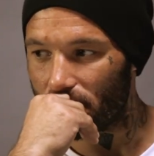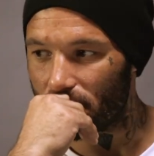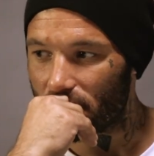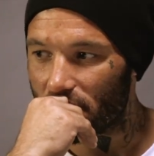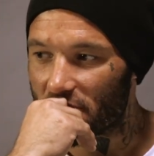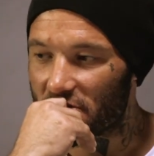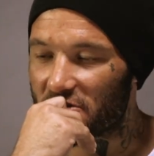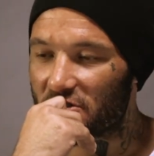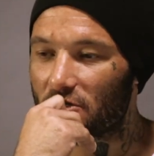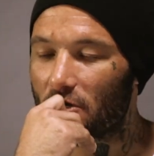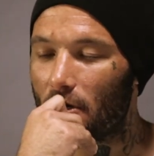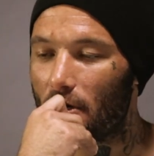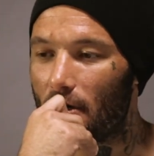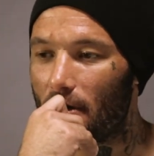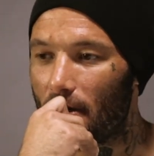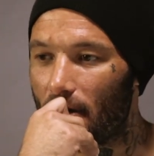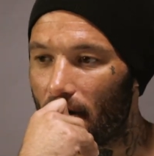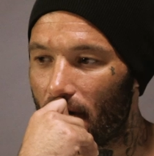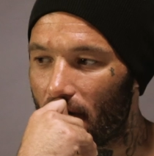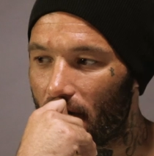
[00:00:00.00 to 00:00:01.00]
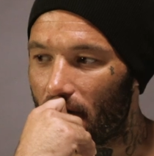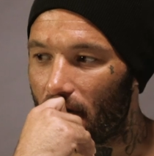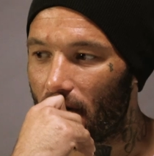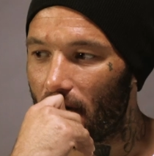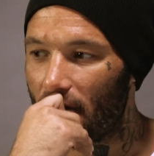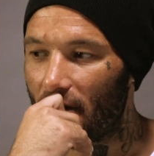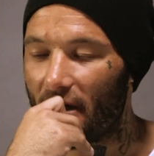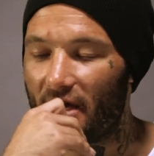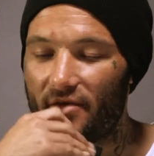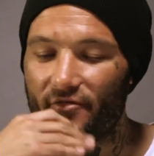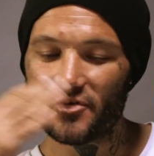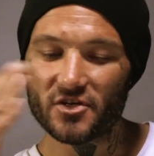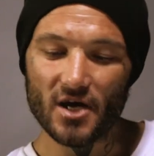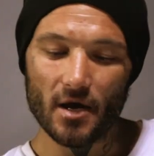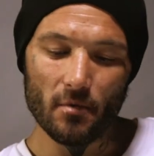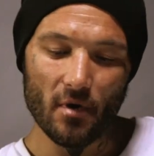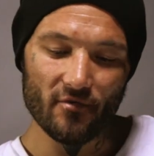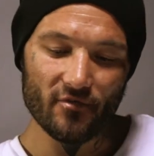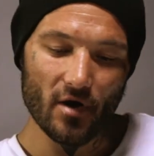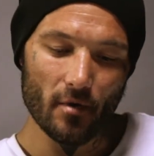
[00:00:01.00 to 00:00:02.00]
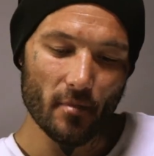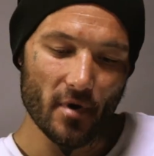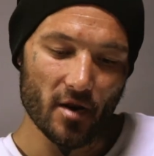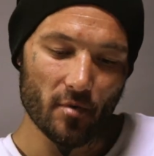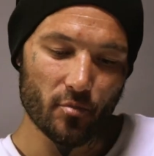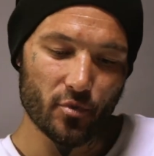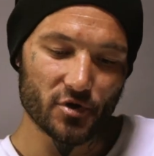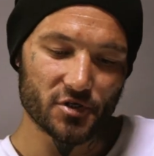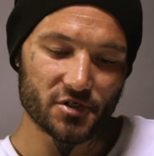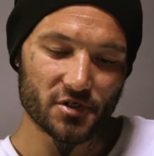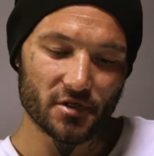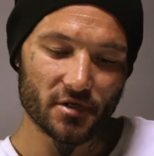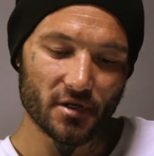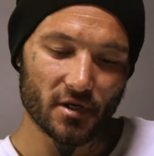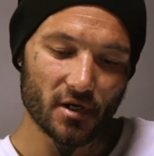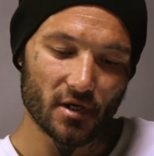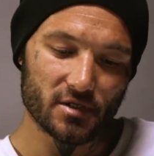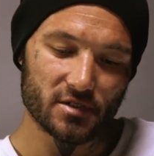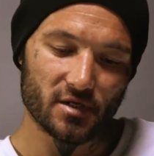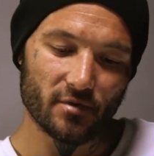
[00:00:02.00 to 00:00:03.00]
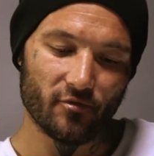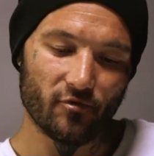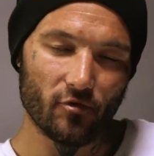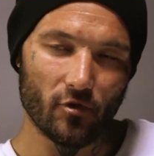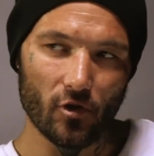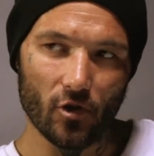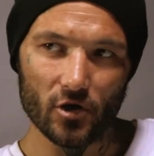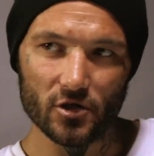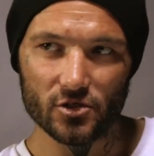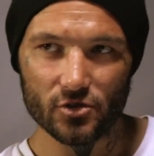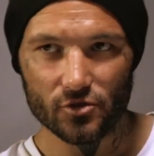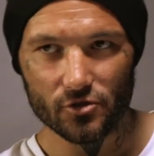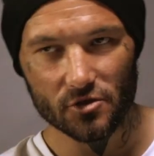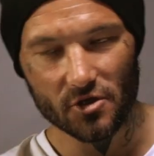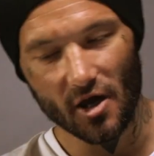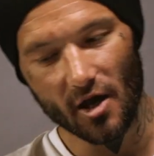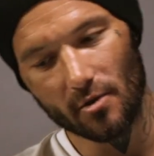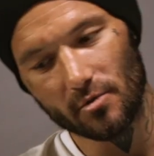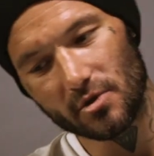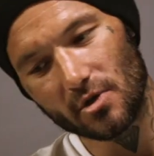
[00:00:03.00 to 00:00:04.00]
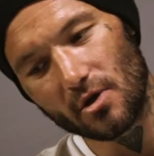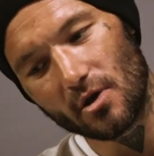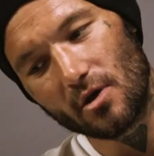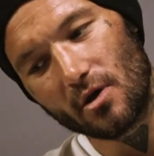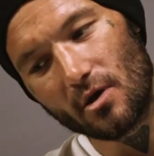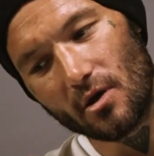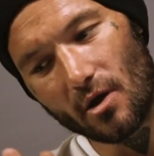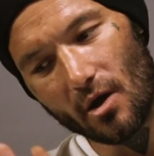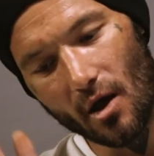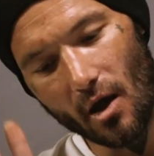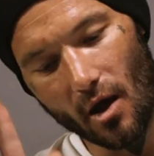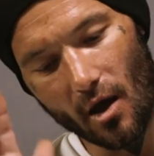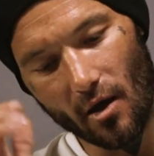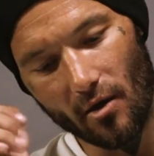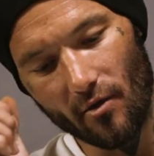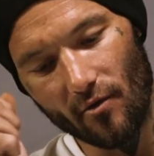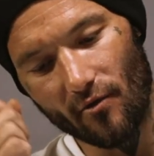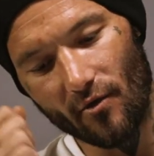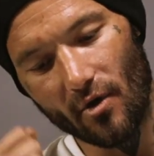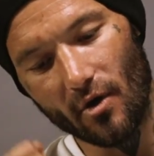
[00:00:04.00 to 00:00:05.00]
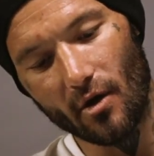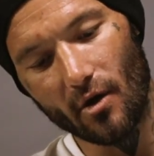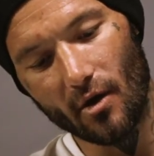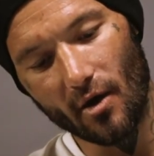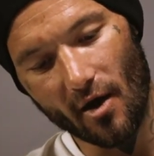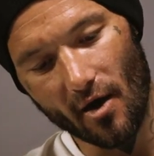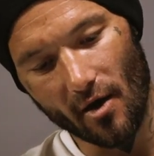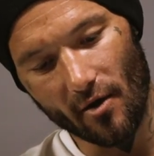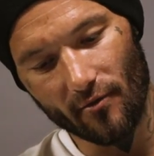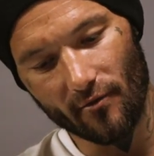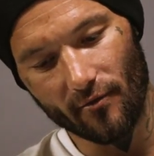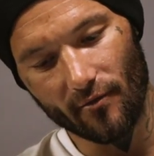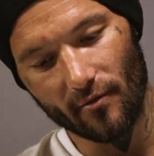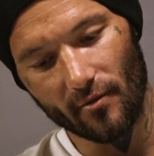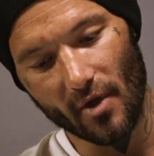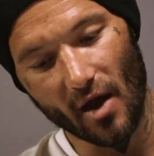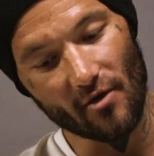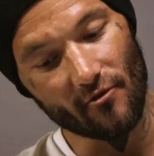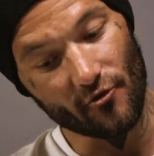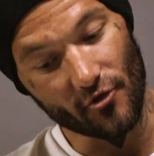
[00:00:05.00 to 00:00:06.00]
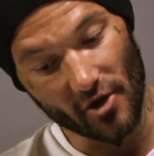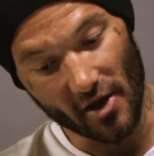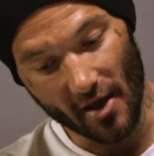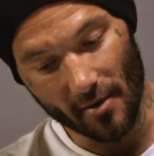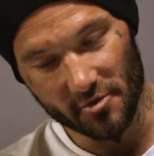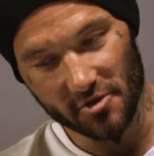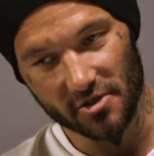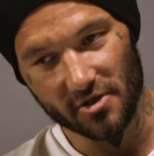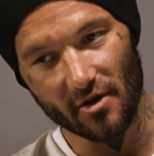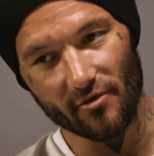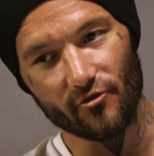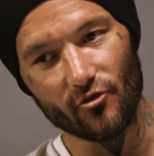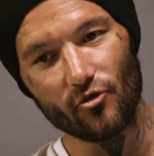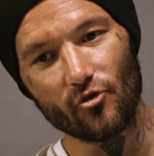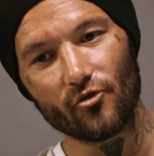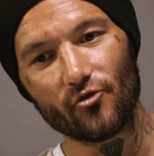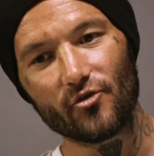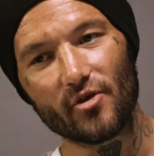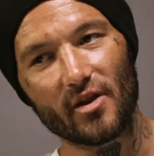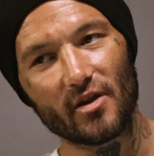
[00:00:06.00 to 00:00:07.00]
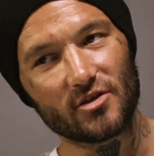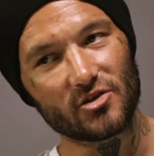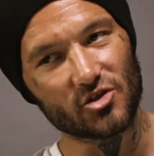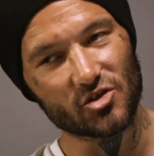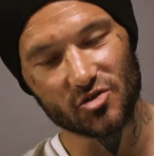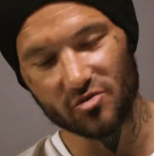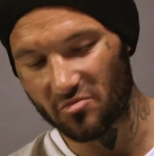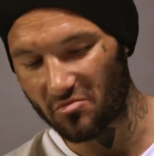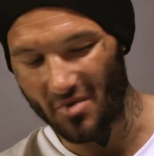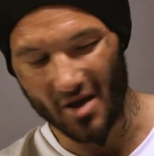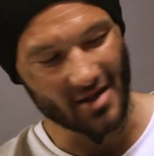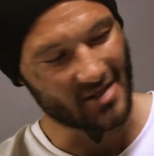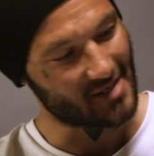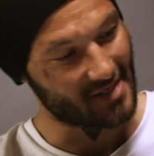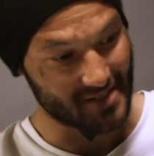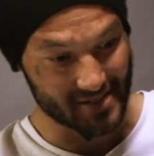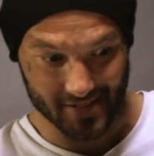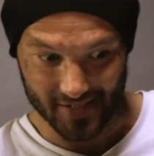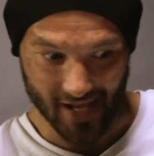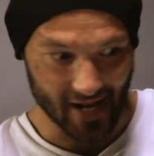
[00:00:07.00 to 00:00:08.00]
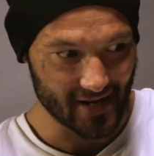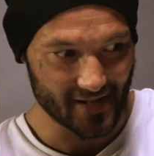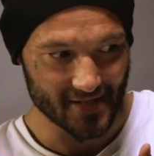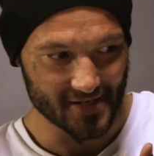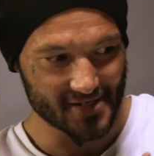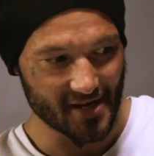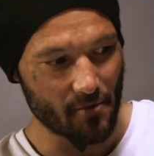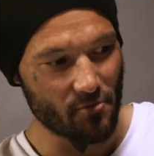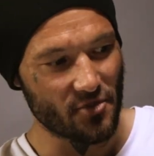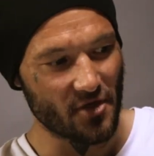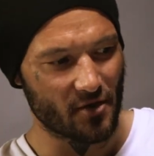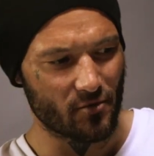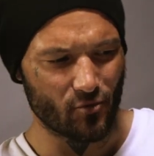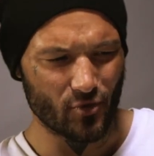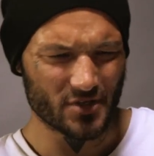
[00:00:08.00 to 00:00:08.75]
So, you know, every time I've come out of prison, except for the last 2 times, I've relapsed and I've used, and it's exactly the same thing.